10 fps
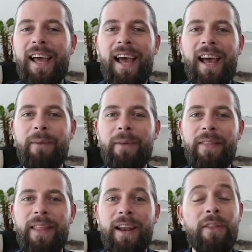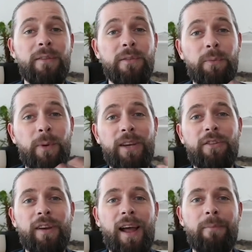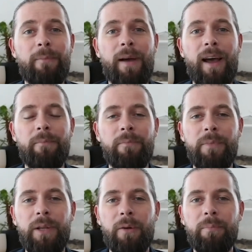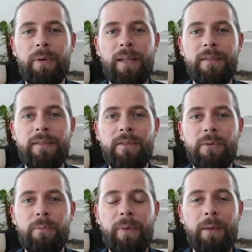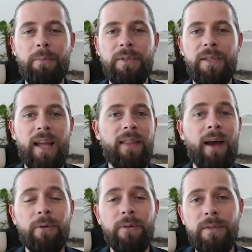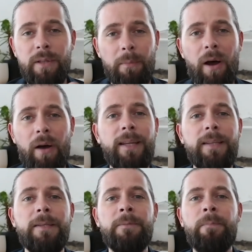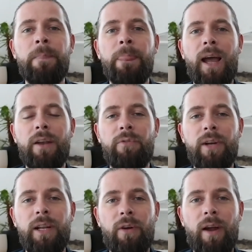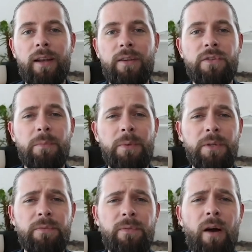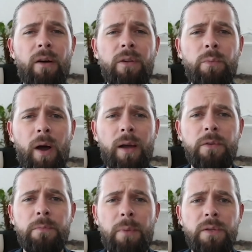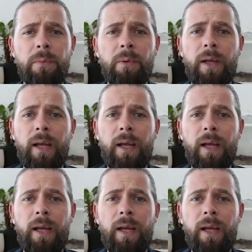And then others of which I'm pleased to be able to take that to the market and really try and distribute as far and as wide as possible.